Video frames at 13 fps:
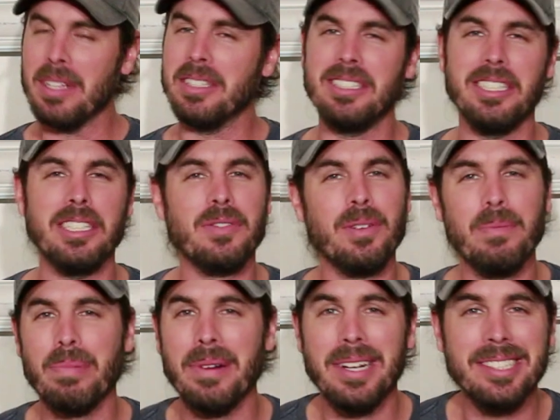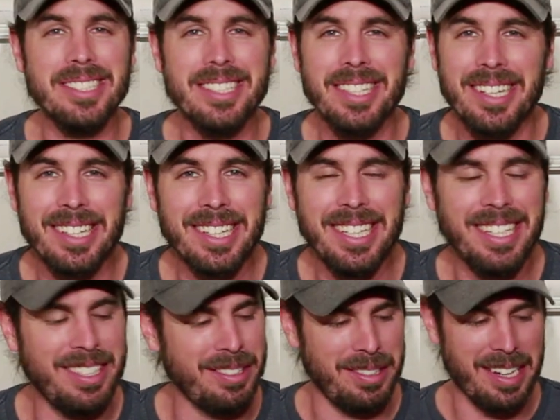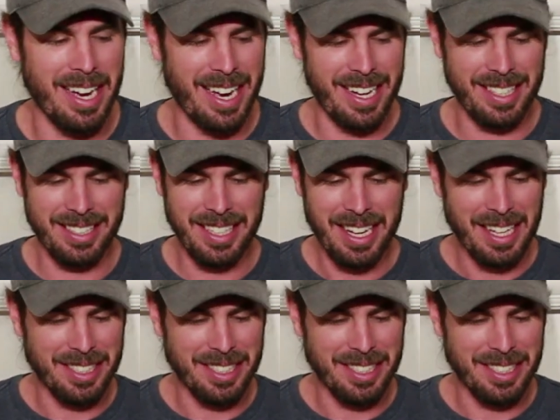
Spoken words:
just from pressing and cleaning, you guys.